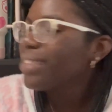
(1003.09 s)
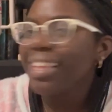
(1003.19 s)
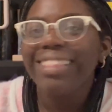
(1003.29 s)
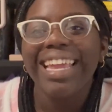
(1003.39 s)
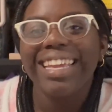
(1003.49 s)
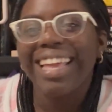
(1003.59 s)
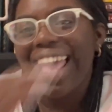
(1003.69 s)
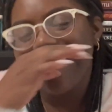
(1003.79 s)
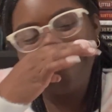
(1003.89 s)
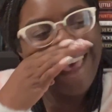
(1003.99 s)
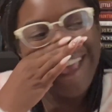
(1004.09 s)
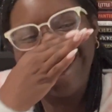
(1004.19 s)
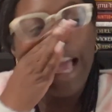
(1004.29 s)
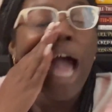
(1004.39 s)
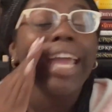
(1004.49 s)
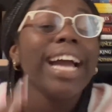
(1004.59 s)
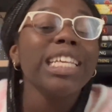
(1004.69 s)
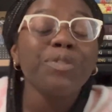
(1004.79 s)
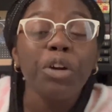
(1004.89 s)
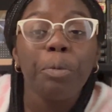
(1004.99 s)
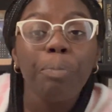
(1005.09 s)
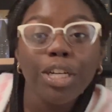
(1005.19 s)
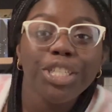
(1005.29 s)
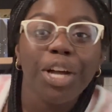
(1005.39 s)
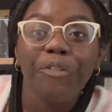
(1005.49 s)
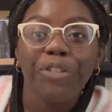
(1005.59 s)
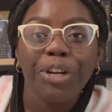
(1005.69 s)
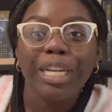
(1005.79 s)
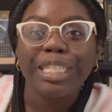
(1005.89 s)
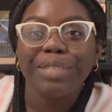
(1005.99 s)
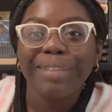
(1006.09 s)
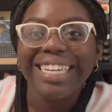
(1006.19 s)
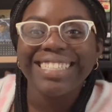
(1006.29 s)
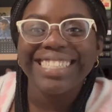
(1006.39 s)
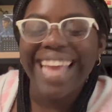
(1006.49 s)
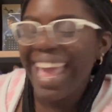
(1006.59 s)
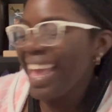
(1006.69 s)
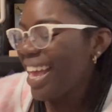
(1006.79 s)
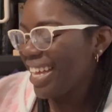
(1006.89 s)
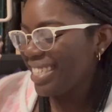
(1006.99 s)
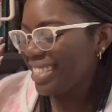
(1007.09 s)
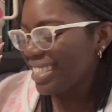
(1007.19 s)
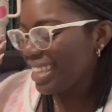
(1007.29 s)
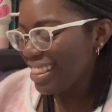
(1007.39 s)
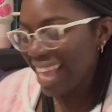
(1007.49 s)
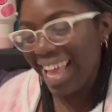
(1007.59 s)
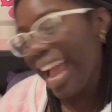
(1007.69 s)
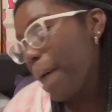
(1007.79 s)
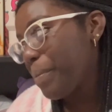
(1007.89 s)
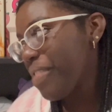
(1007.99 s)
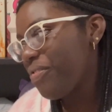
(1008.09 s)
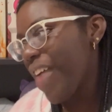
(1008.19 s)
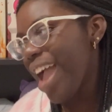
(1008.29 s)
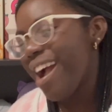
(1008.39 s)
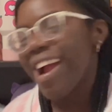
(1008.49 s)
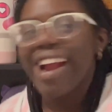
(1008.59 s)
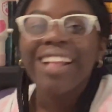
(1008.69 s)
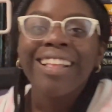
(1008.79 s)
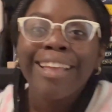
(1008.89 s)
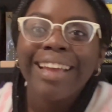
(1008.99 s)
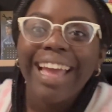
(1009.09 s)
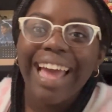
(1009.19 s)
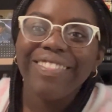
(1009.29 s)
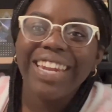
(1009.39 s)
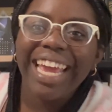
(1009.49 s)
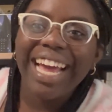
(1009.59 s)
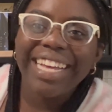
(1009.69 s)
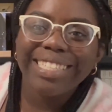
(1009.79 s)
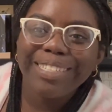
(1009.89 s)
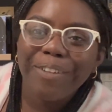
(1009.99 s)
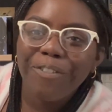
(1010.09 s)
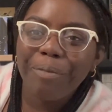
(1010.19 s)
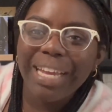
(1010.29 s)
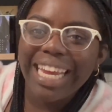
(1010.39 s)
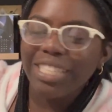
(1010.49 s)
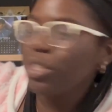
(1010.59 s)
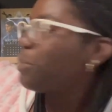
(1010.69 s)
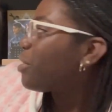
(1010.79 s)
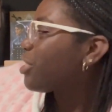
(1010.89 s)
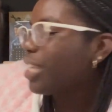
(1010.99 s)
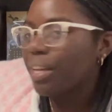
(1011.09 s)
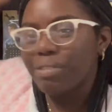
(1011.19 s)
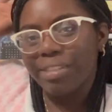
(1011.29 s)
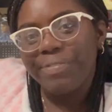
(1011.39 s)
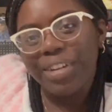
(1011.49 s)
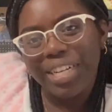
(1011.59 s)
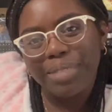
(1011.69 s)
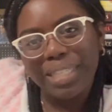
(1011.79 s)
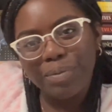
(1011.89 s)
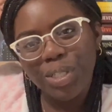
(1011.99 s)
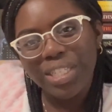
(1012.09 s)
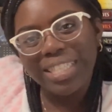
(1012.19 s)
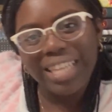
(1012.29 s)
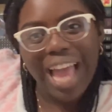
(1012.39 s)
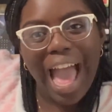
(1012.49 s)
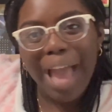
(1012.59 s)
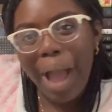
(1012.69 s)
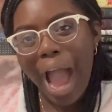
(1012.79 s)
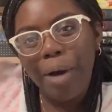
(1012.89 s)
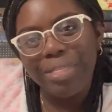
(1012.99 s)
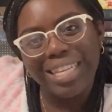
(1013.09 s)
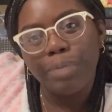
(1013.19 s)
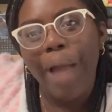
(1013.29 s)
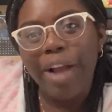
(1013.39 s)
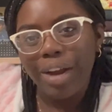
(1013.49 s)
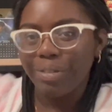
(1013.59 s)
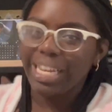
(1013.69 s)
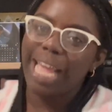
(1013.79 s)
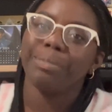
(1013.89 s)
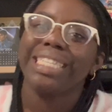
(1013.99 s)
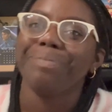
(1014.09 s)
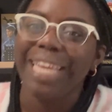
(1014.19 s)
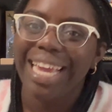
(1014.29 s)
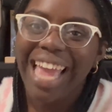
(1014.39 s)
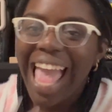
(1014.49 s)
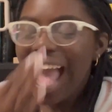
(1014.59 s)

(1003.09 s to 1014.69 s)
Like, and then I asked for a bookshelf for Christmas, and that happened there. And then I asked for my next 2 bookshelves for Christmas, which is how this background came to be.